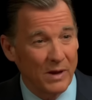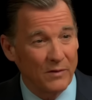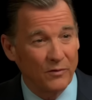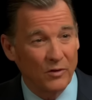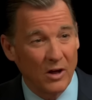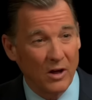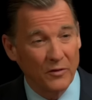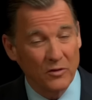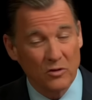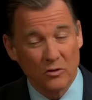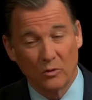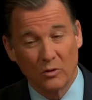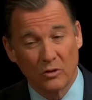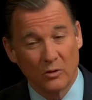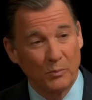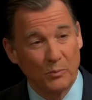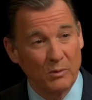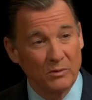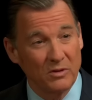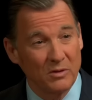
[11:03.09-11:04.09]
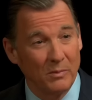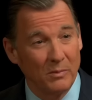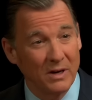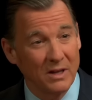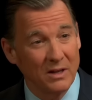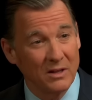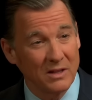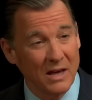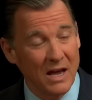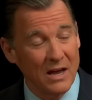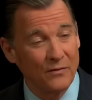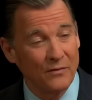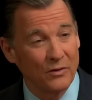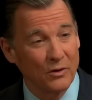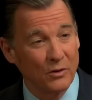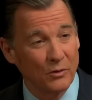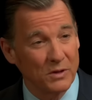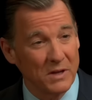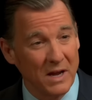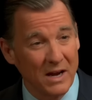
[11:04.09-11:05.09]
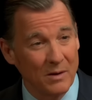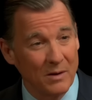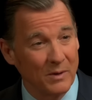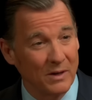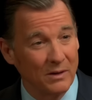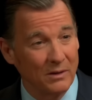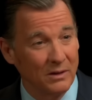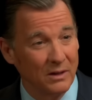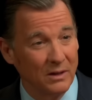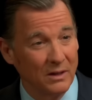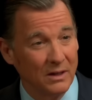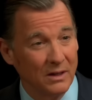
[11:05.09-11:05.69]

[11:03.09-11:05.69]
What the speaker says: pay for health insurance, and put some money aside for your retirement.